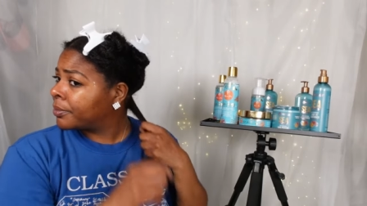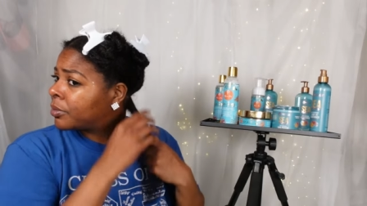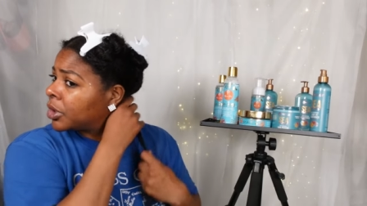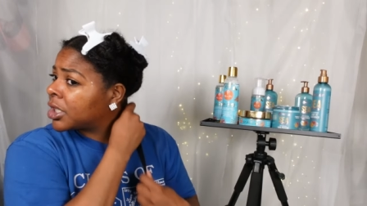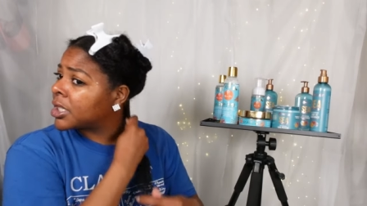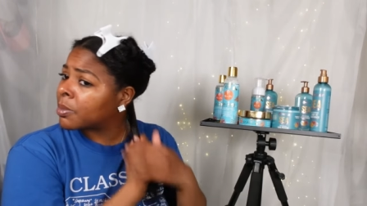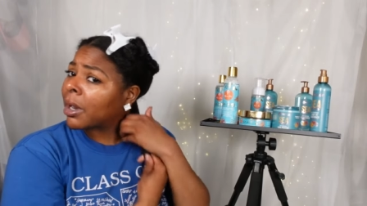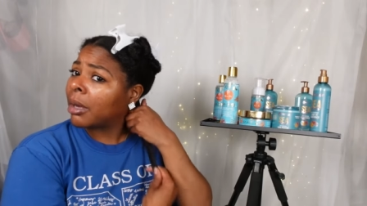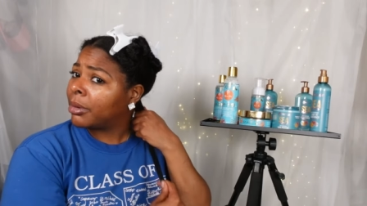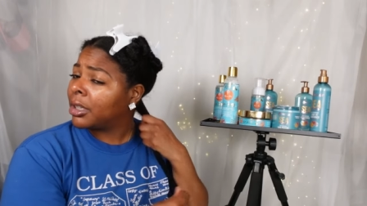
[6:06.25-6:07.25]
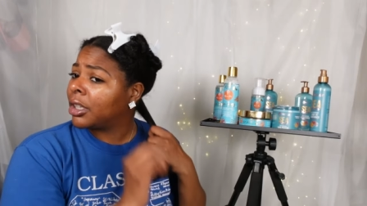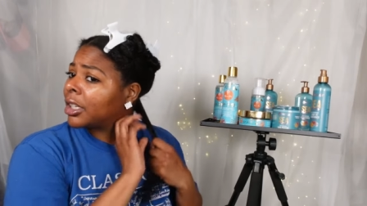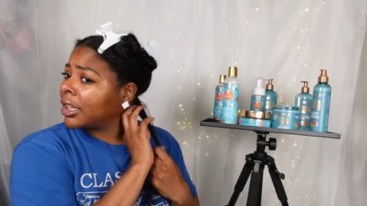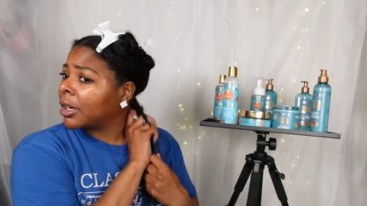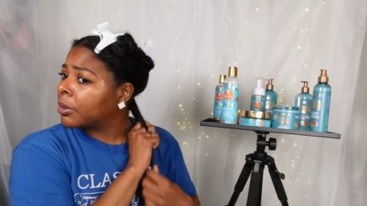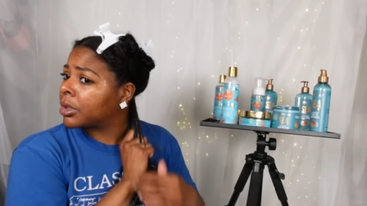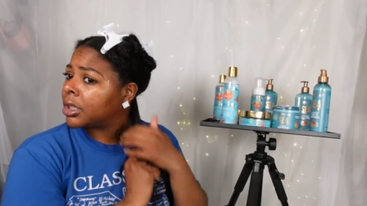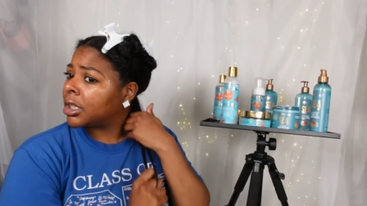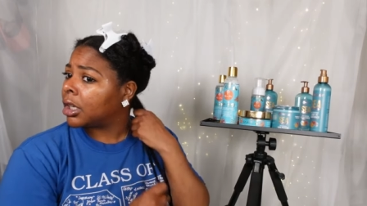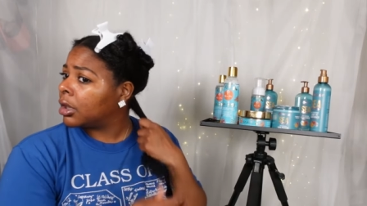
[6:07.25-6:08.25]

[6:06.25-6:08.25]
which is probably looking like we're going to need